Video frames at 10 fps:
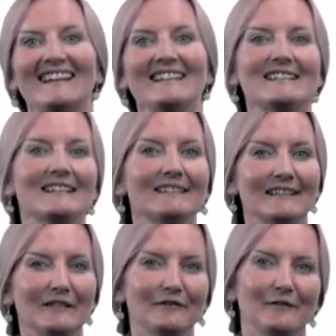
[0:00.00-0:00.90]
It's
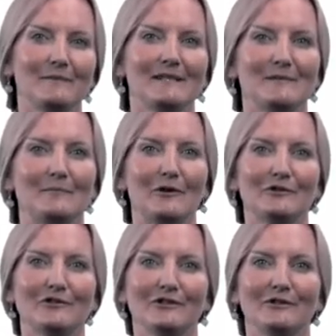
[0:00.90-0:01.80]
clear from this
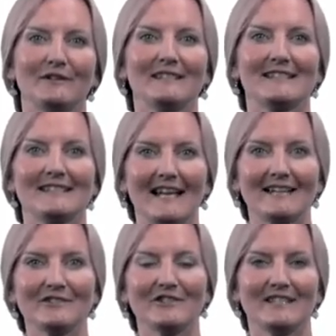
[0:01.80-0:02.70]
module that
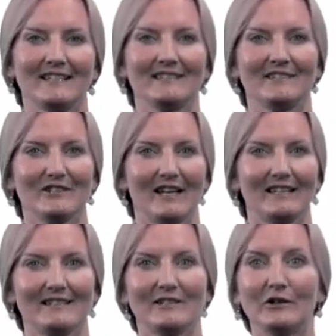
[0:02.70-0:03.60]
standard English
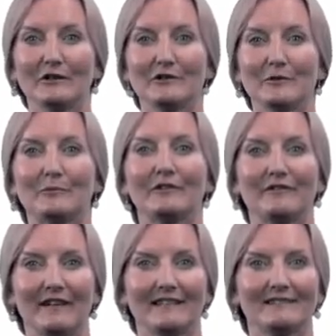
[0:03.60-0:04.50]
ideology
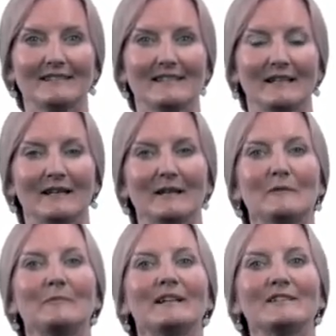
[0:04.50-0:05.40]
prevails,
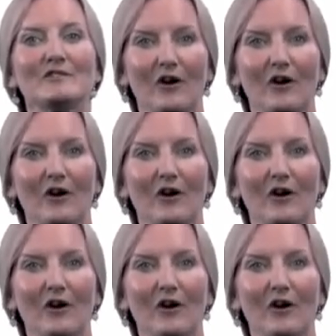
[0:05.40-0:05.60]
but it's